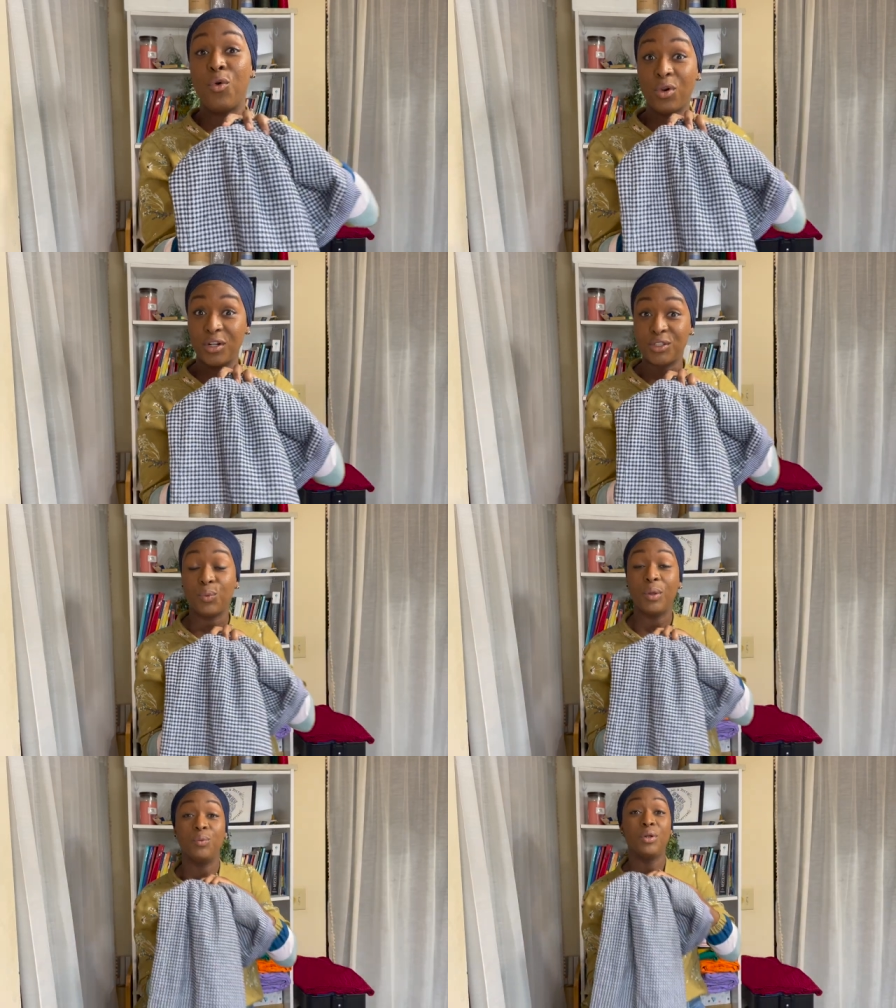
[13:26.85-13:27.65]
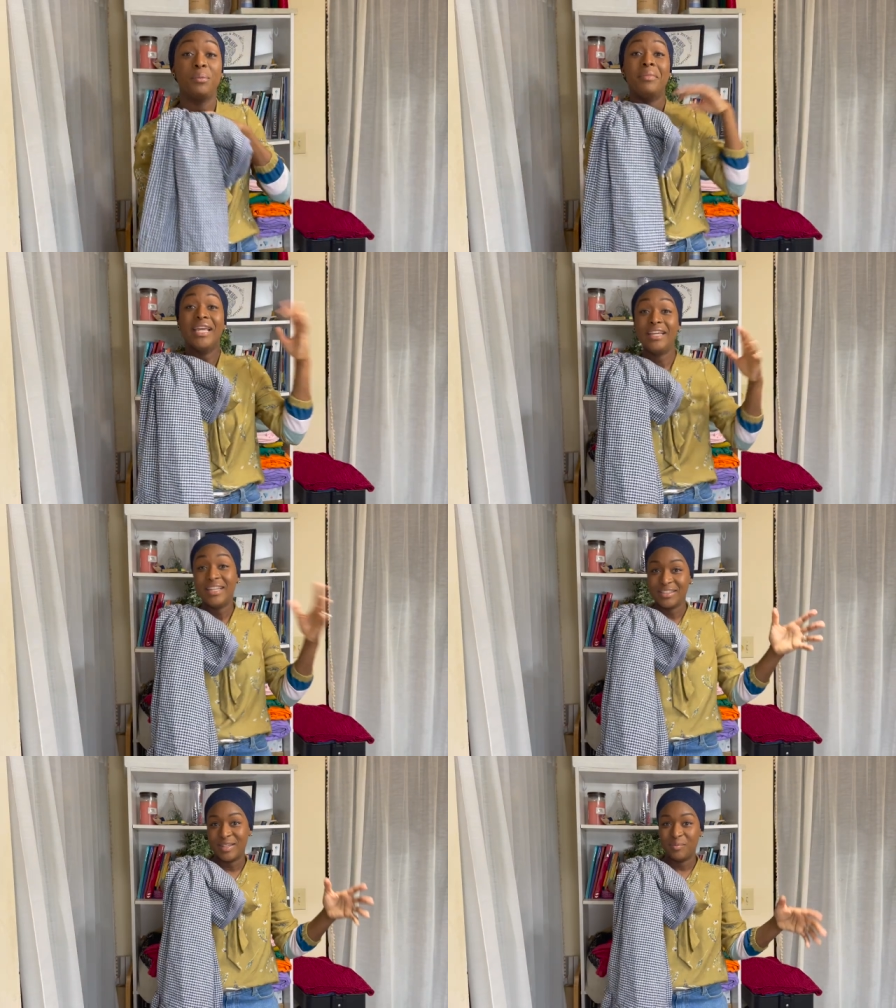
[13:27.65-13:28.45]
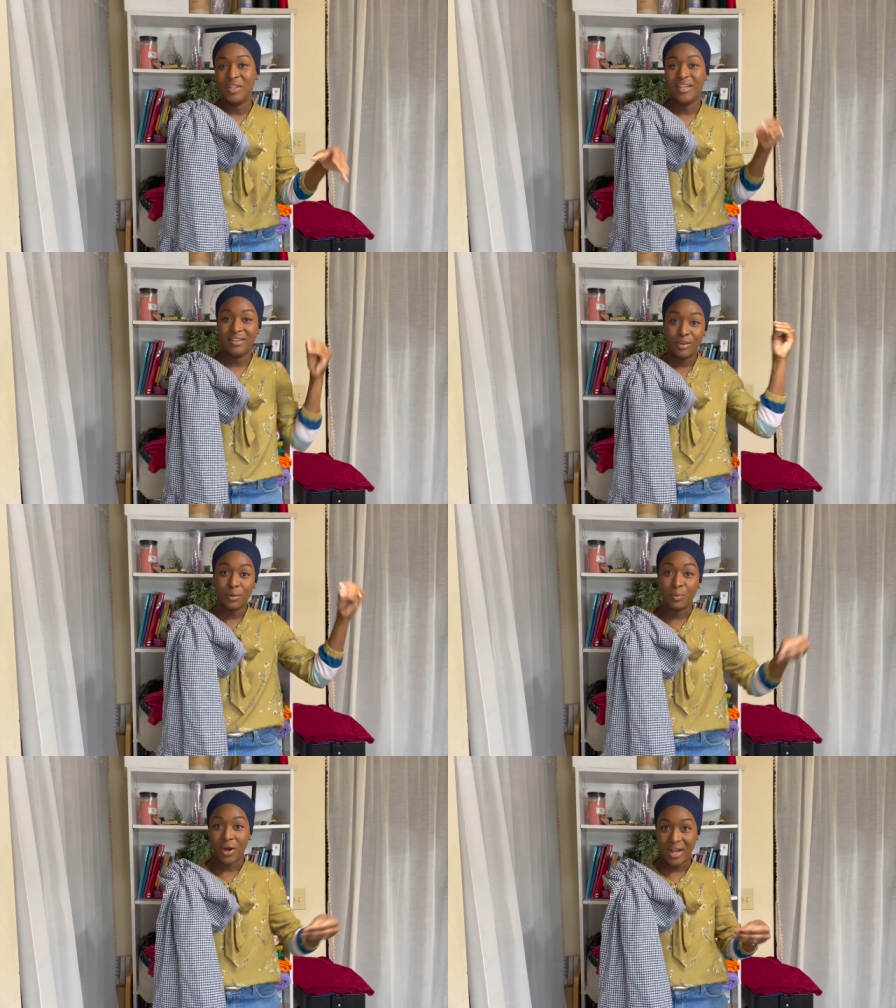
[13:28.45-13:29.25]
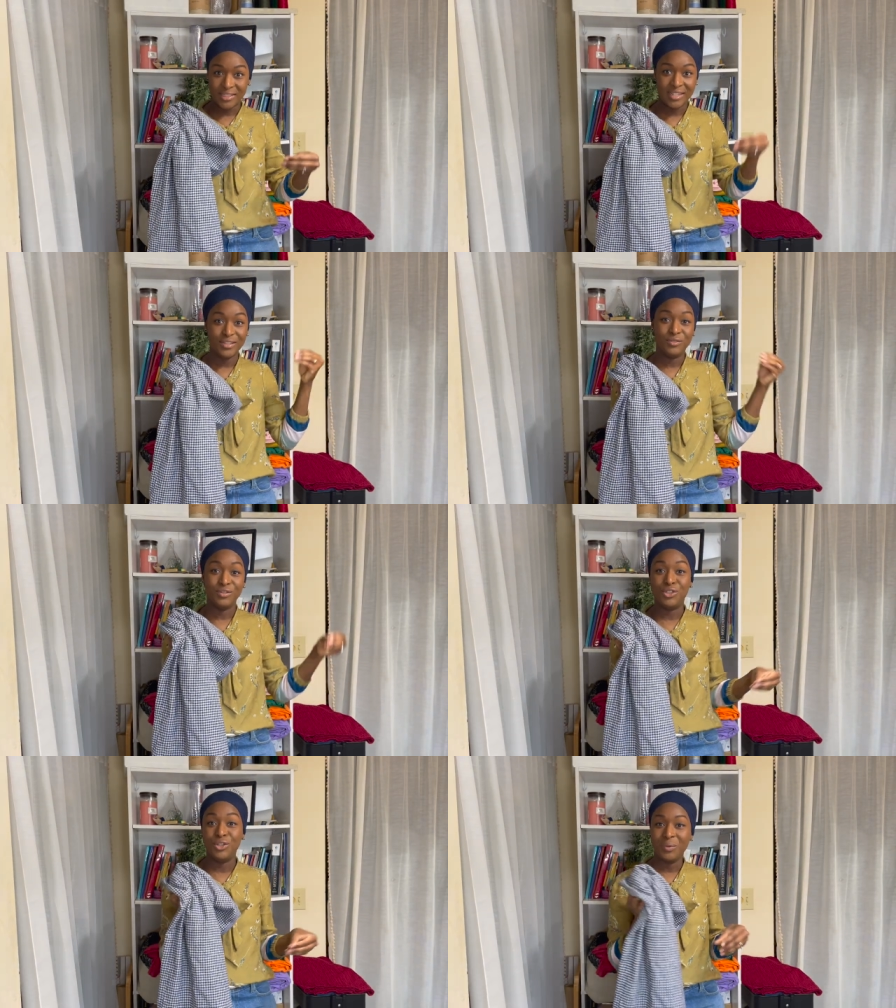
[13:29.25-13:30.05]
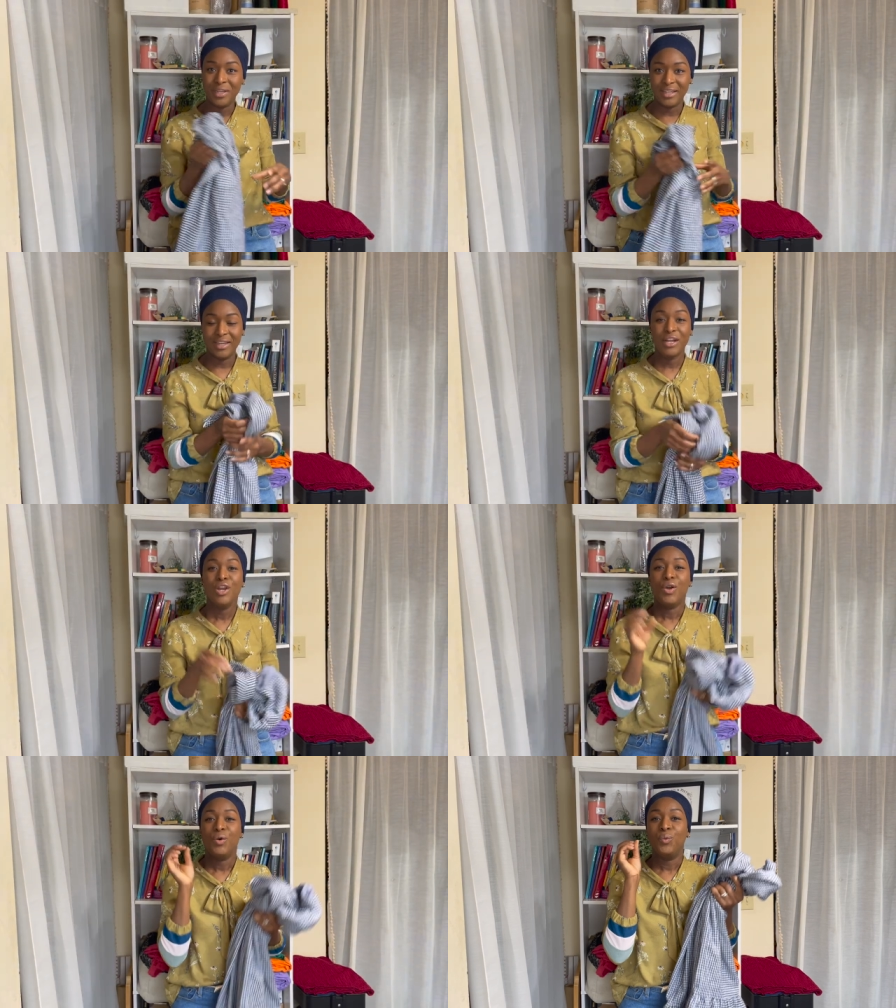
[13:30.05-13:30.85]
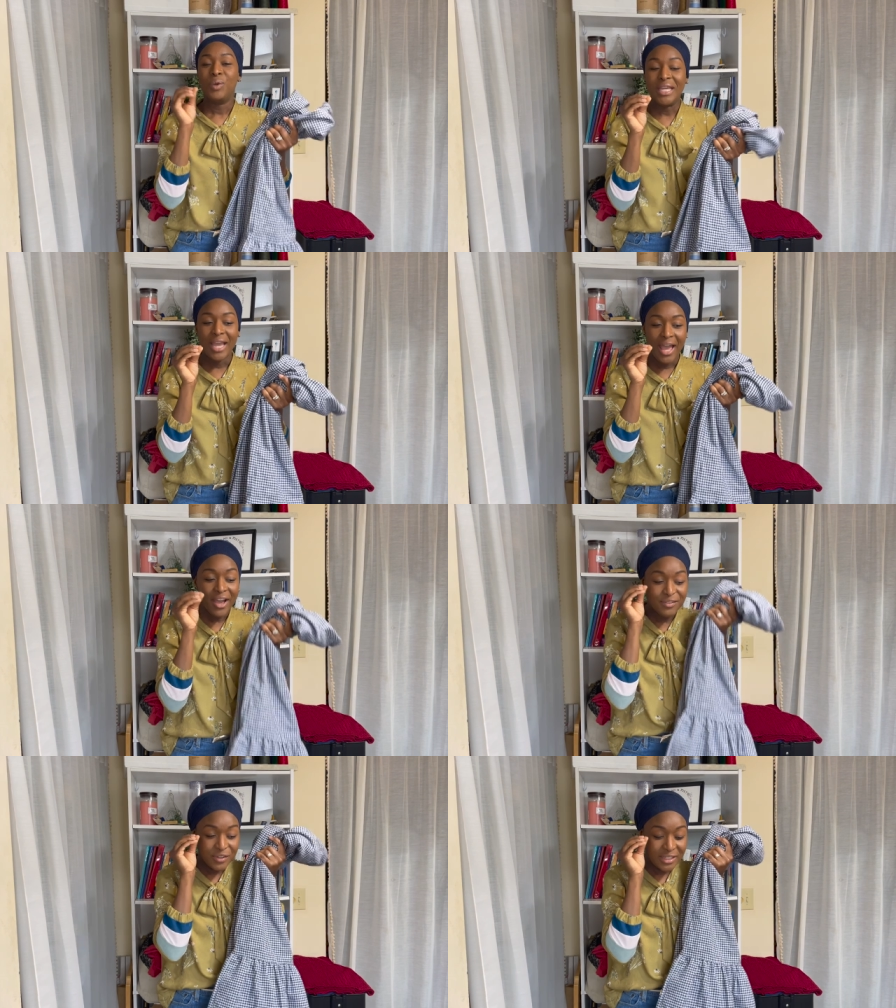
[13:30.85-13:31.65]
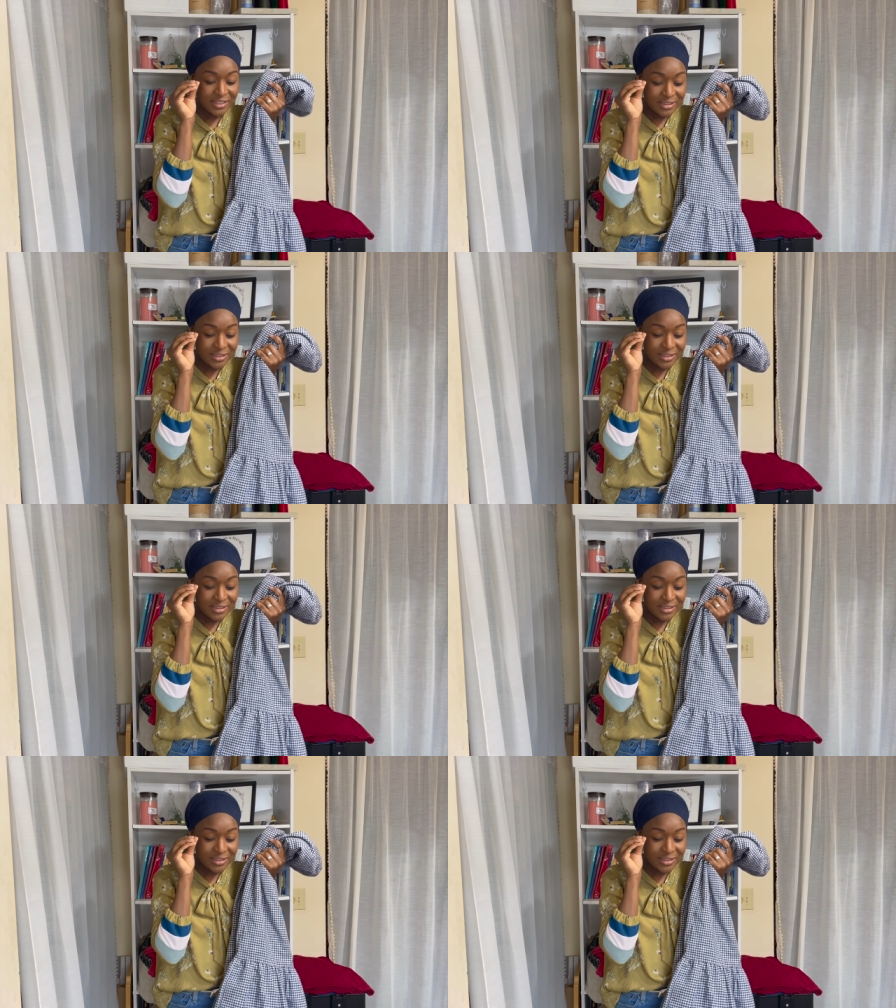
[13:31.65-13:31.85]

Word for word: course, when we're making something and in the process of doing it, we have